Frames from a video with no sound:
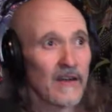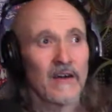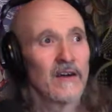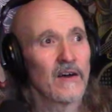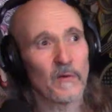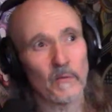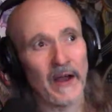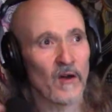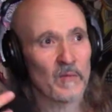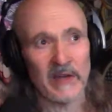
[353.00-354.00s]
Oh,
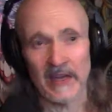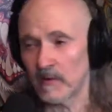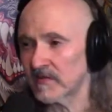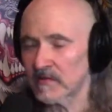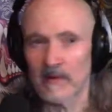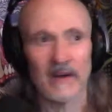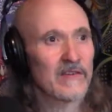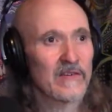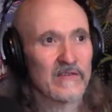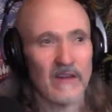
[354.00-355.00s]
around yeah. me, we
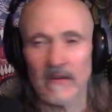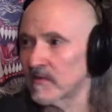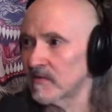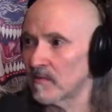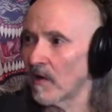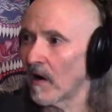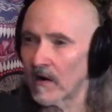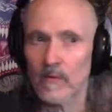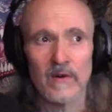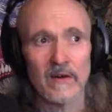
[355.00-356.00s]
surrounded ourselves with some
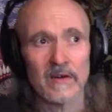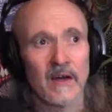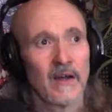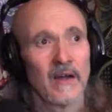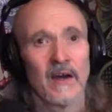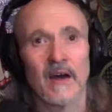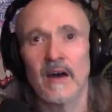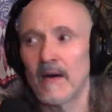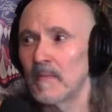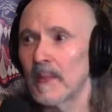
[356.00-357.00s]
artwork. Beautiful
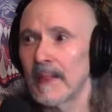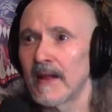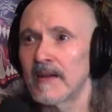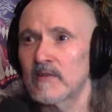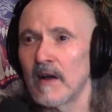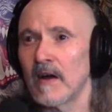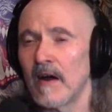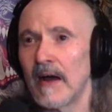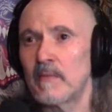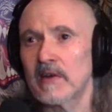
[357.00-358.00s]
um, artwork. So
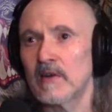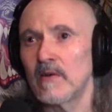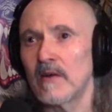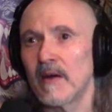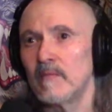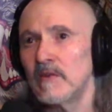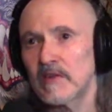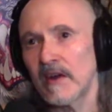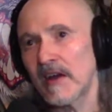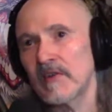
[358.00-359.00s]
I've been going, I moved
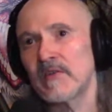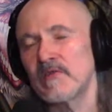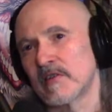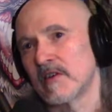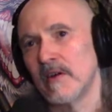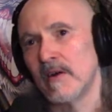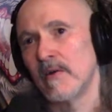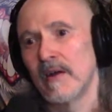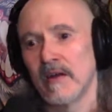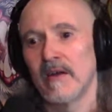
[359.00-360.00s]
here eight years
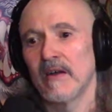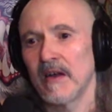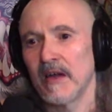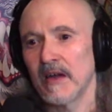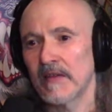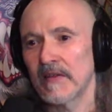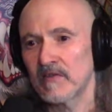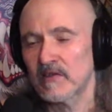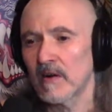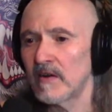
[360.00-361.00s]
ago, and there
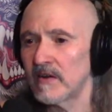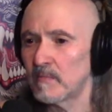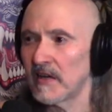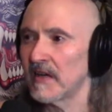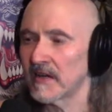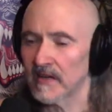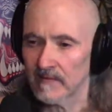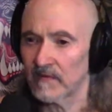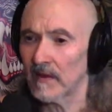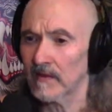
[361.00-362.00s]
started being
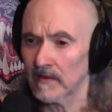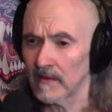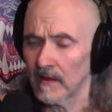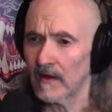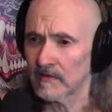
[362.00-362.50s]
in Las